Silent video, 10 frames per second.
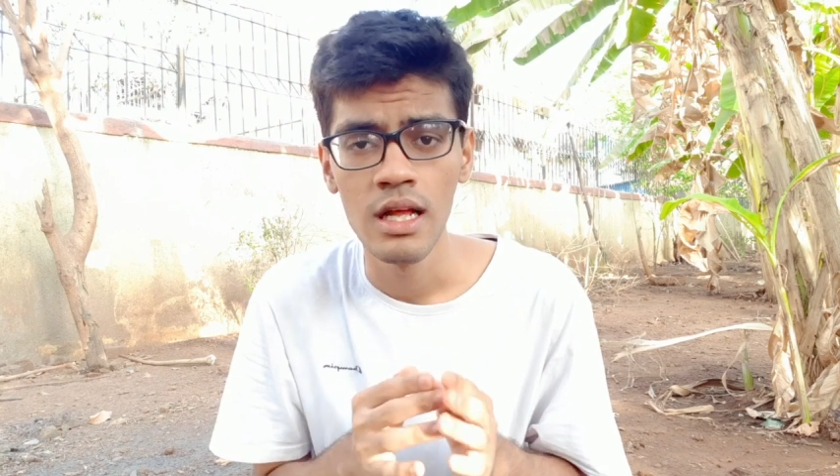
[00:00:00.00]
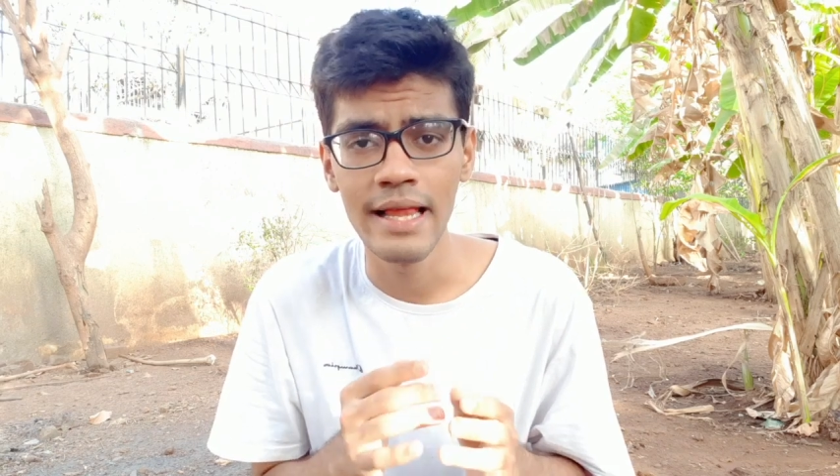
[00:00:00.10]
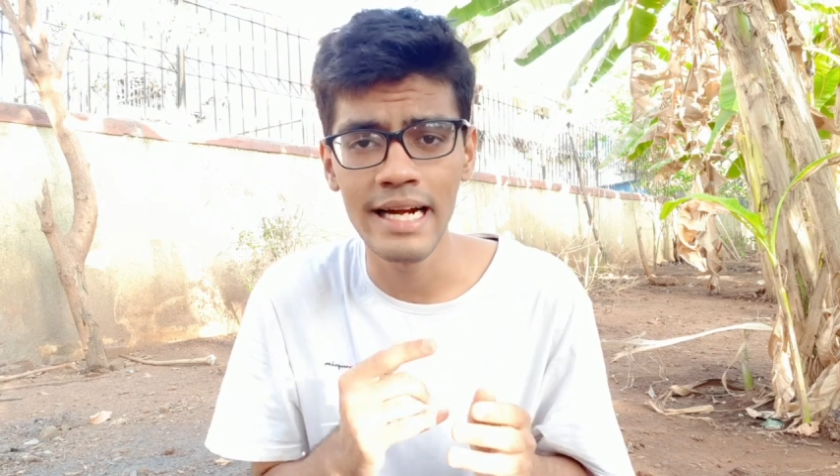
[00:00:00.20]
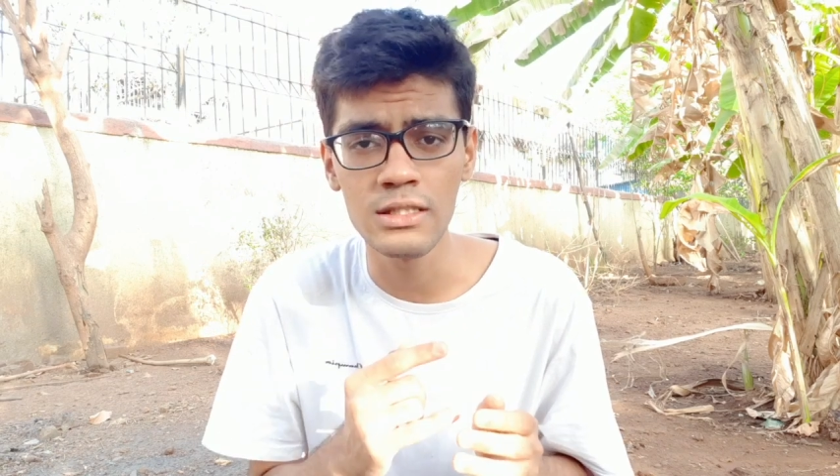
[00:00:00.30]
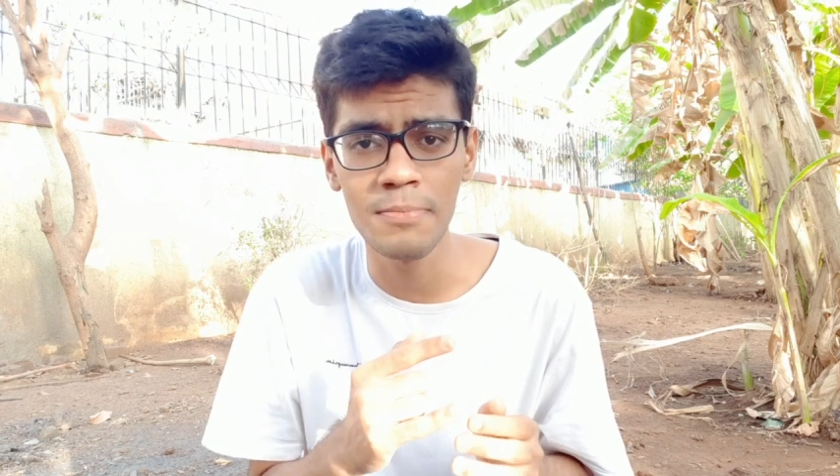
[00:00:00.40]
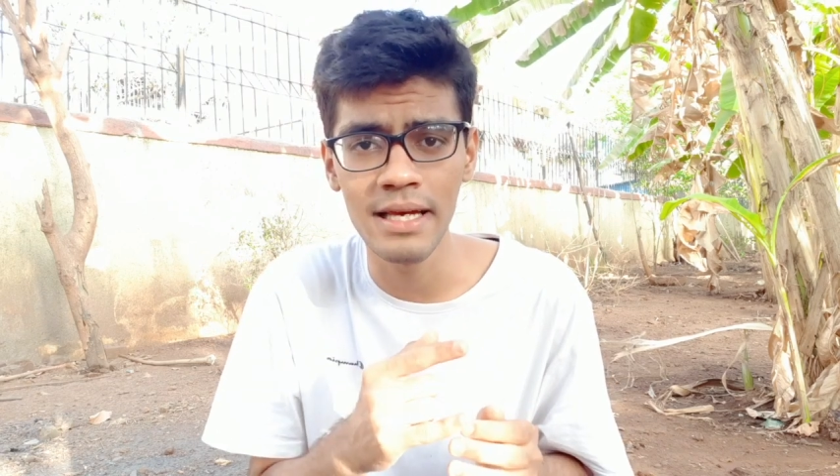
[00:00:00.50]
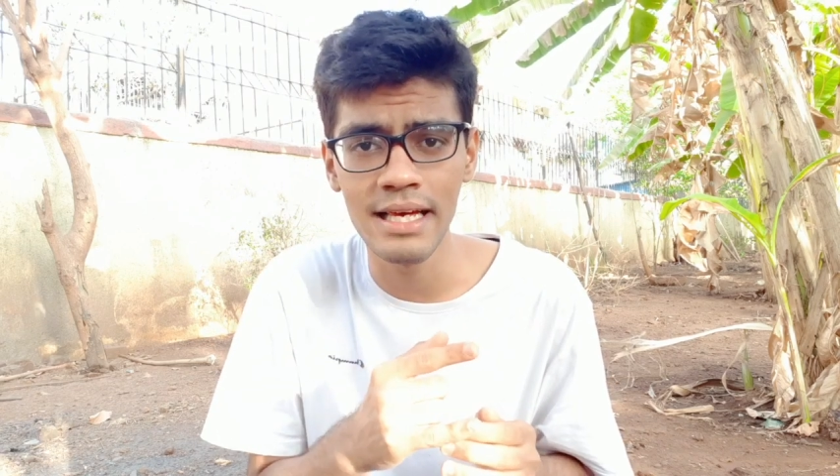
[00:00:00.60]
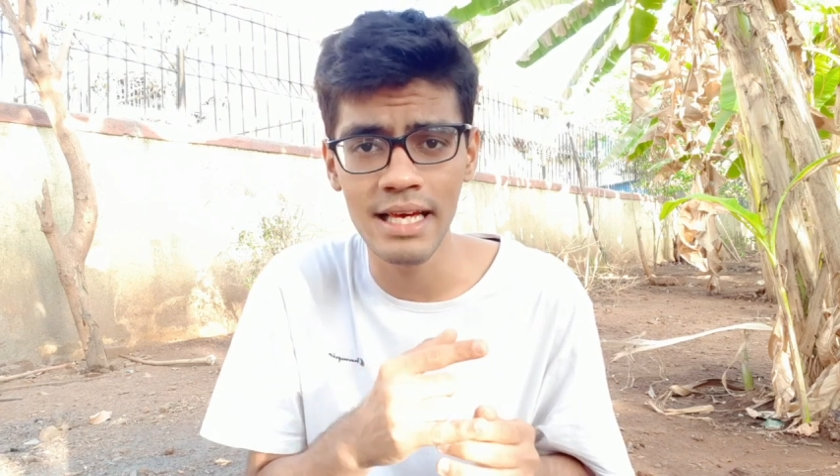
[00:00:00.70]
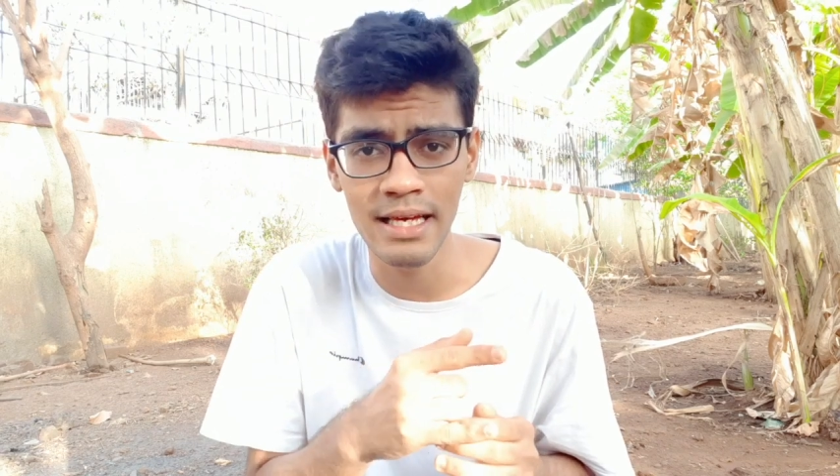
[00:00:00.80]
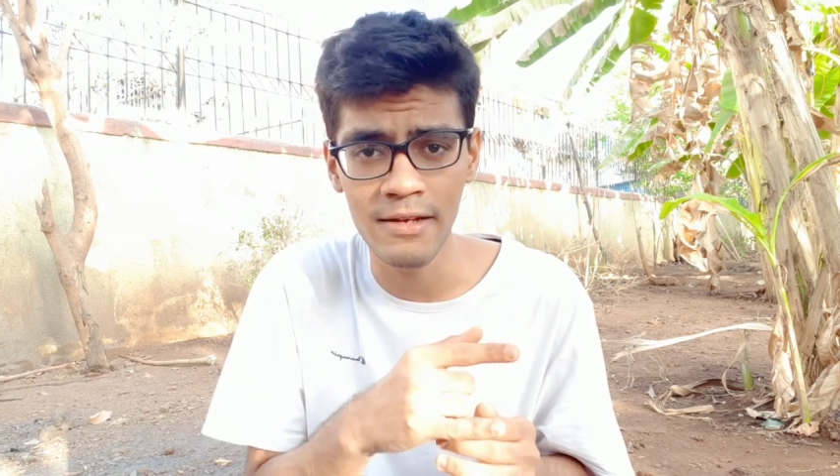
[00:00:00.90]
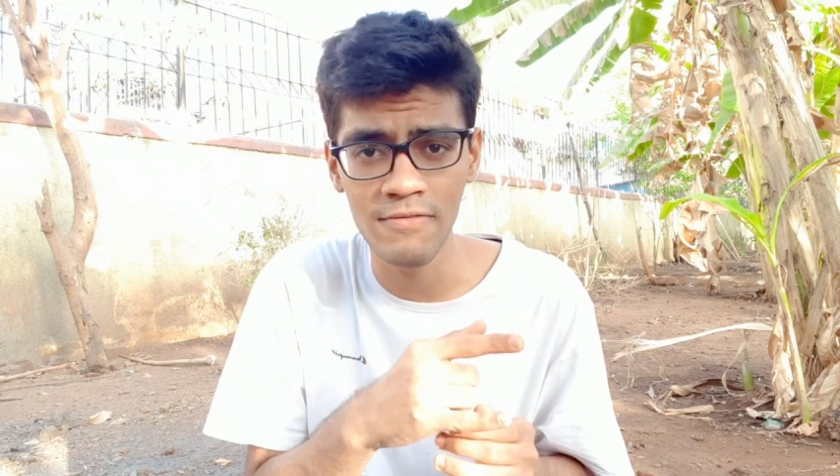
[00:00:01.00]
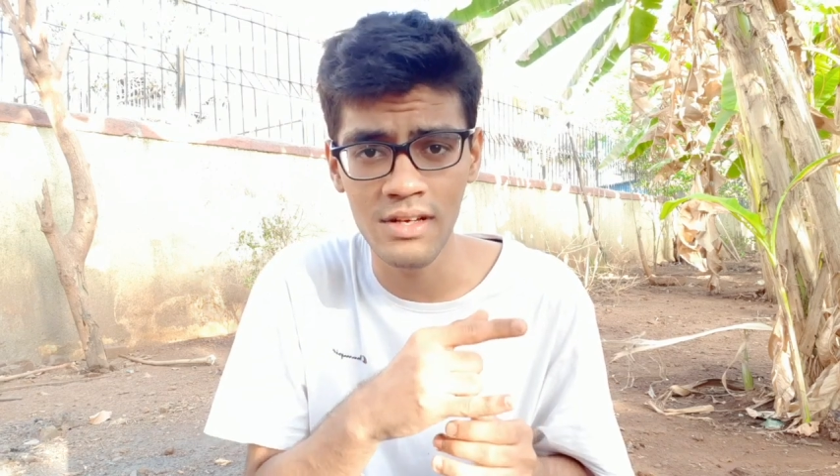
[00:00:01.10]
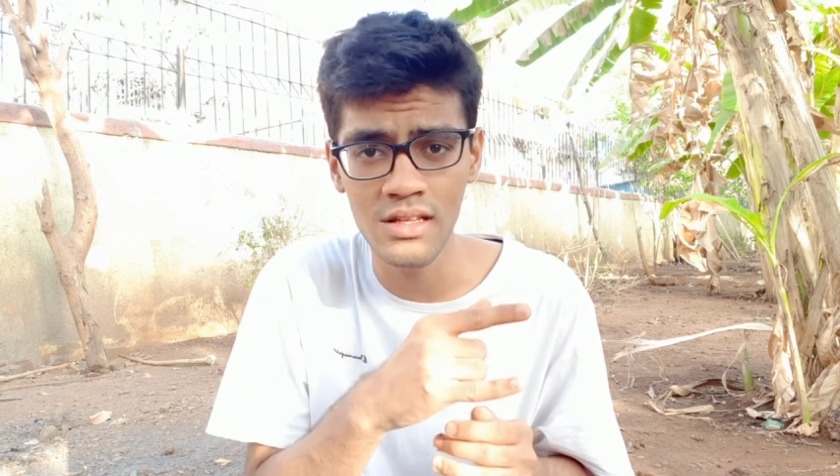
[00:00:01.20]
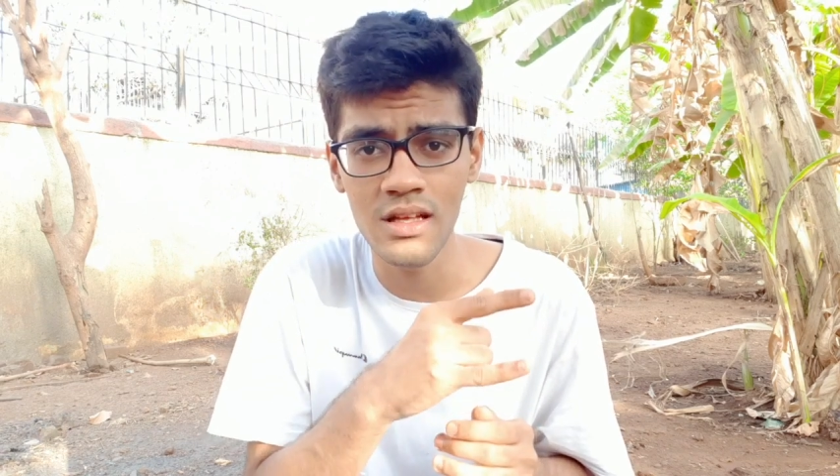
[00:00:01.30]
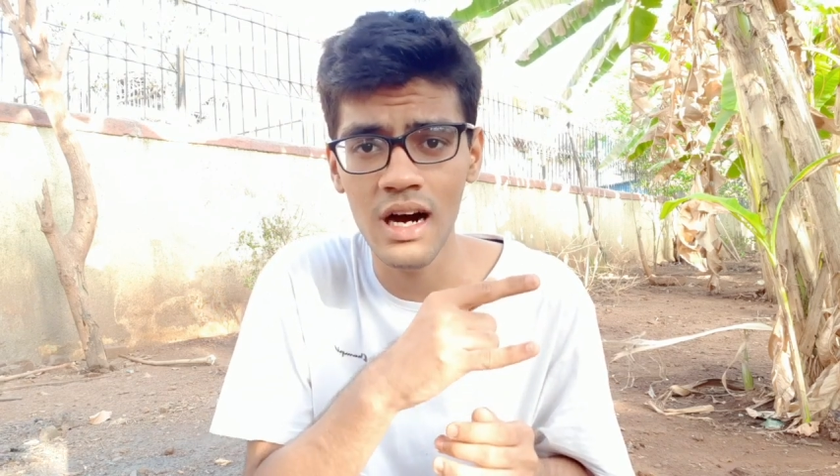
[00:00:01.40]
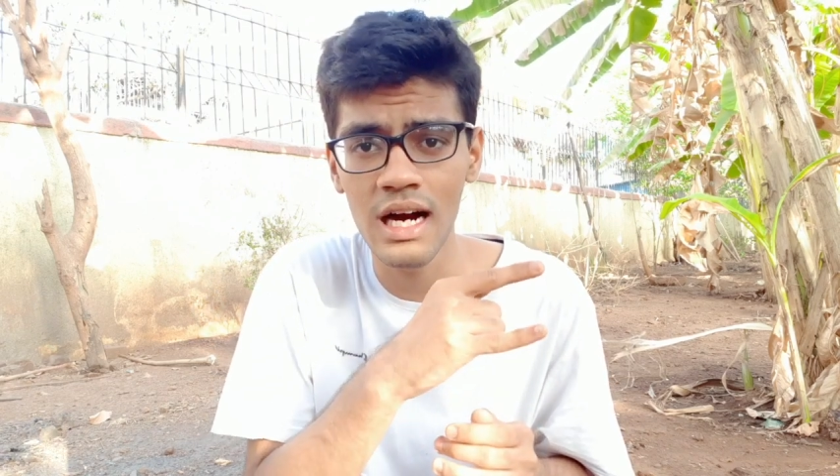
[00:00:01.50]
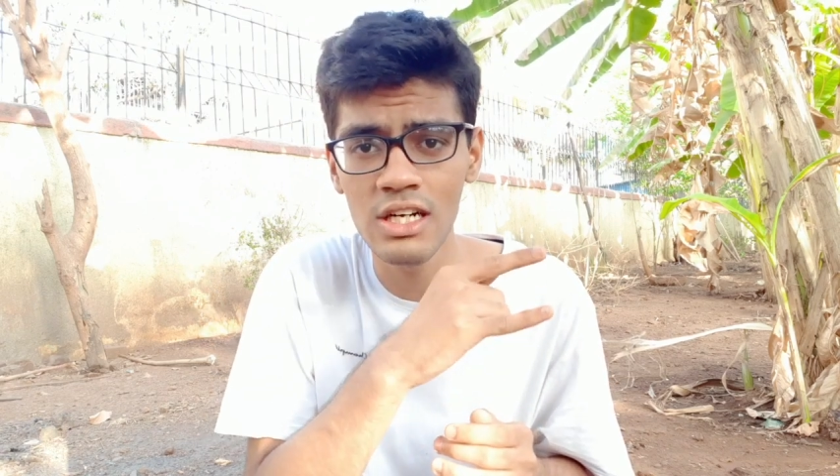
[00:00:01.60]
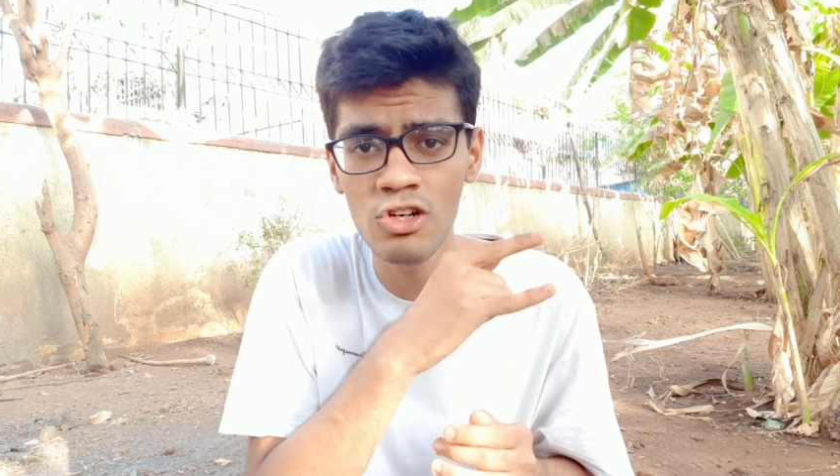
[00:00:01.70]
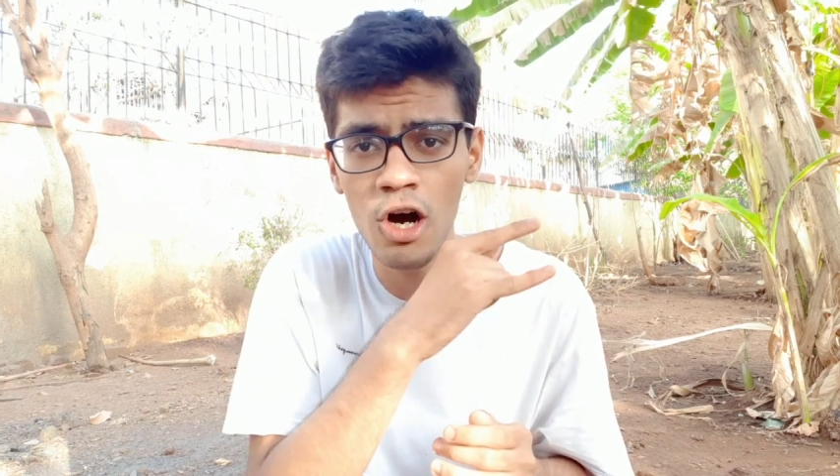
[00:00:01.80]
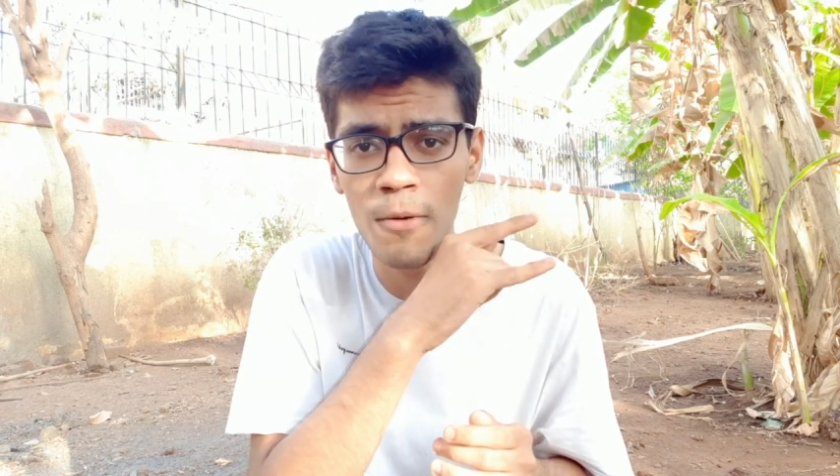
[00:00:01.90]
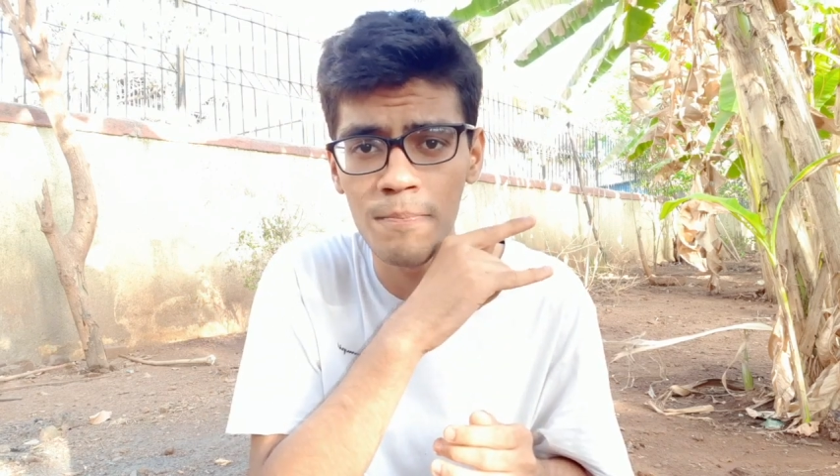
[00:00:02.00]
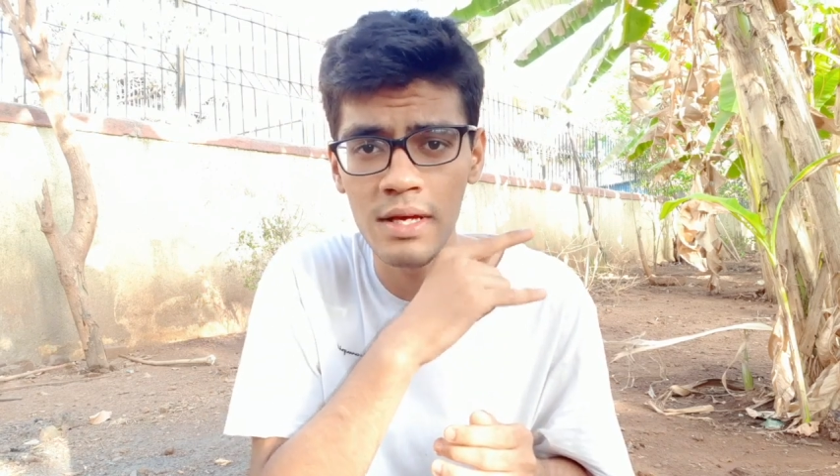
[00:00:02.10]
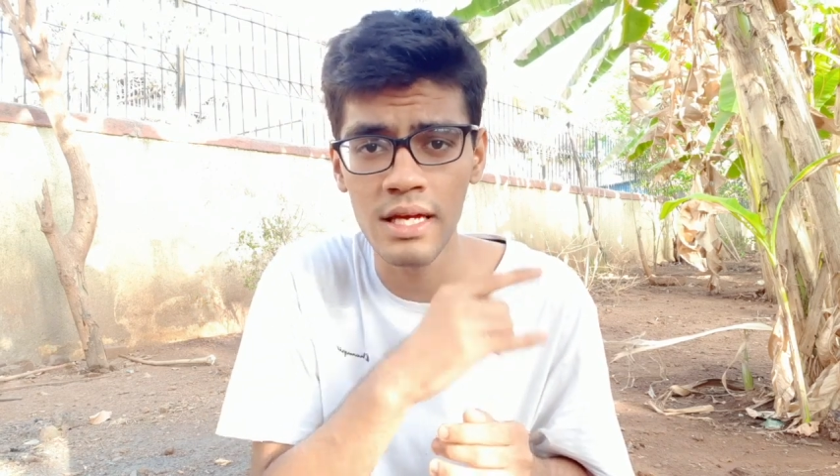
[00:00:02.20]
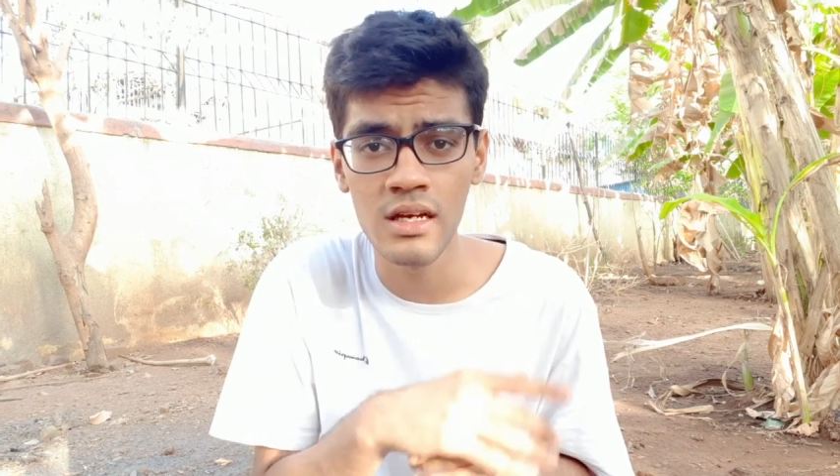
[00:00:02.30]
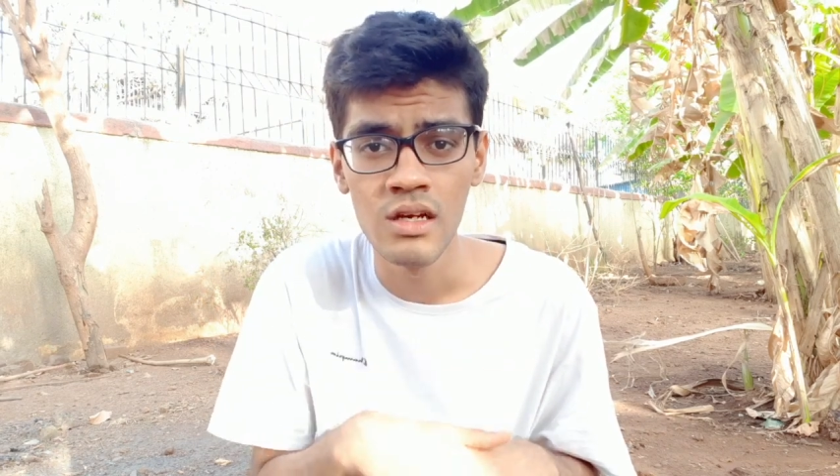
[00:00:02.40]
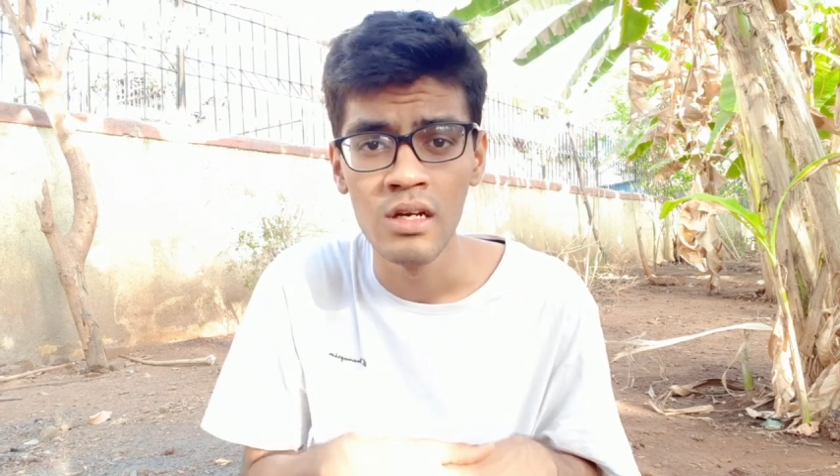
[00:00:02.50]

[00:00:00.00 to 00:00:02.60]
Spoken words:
let's begin with our topic.